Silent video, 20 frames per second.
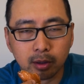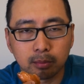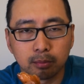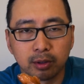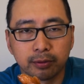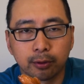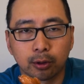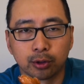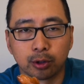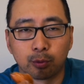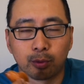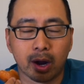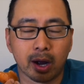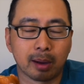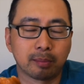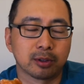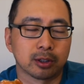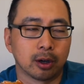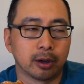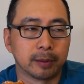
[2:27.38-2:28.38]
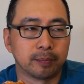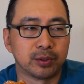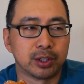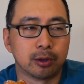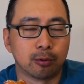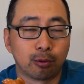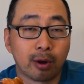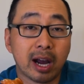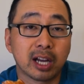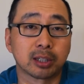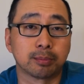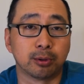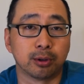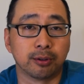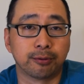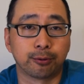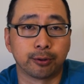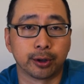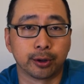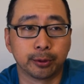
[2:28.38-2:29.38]
before the raspberry
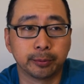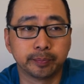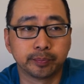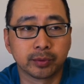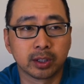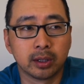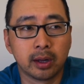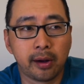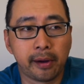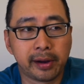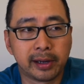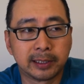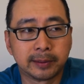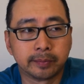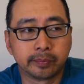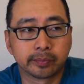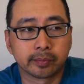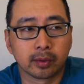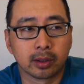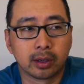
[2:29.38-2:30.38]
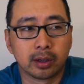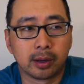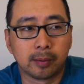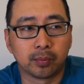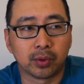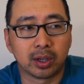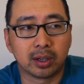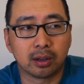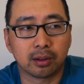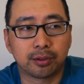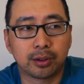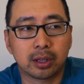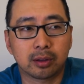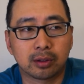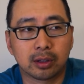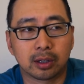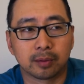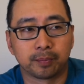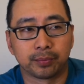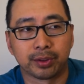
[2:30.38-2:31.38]
fritter, and I
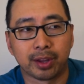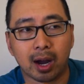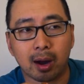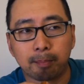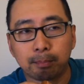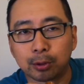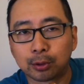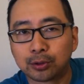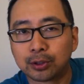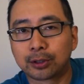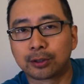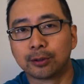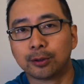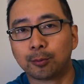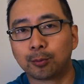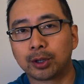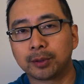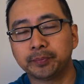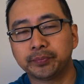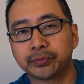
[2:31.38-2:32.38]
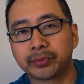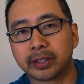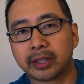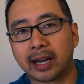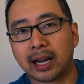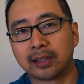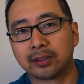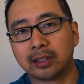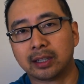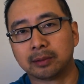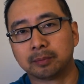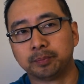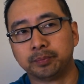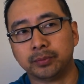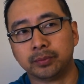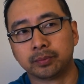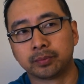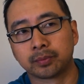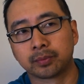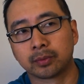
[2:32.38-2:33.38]
think that particular one had that
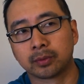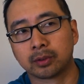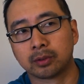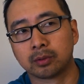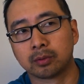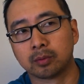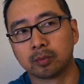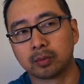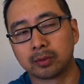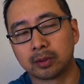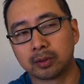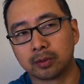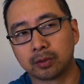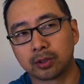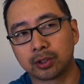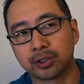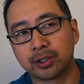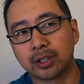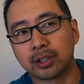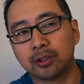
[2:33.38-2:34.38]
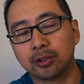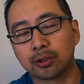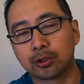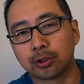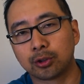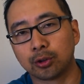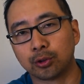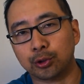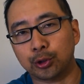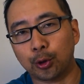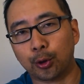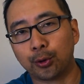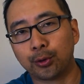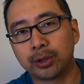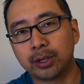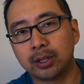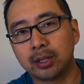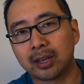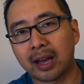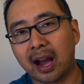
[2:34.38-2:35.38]
signature
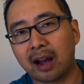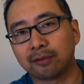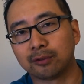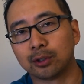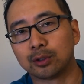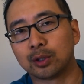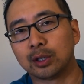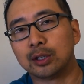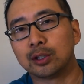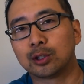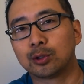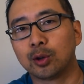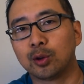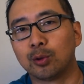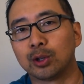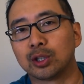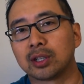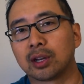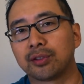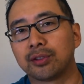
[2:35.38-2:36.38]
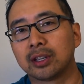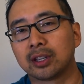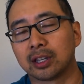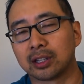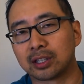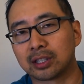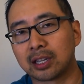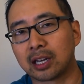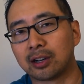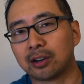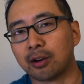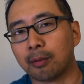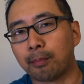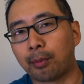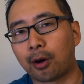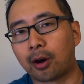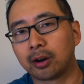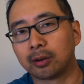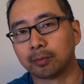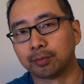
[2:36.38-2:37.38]
doughy aftertaste to it, which I think it set it
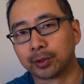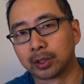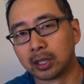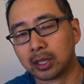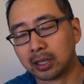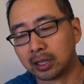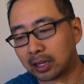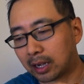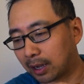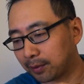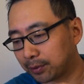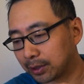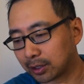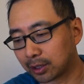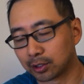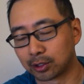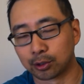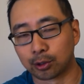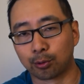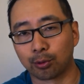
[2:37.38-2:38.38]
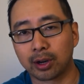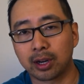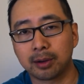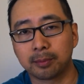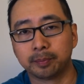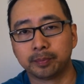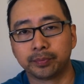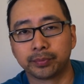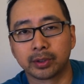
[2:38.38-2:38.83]
apart. I think it's great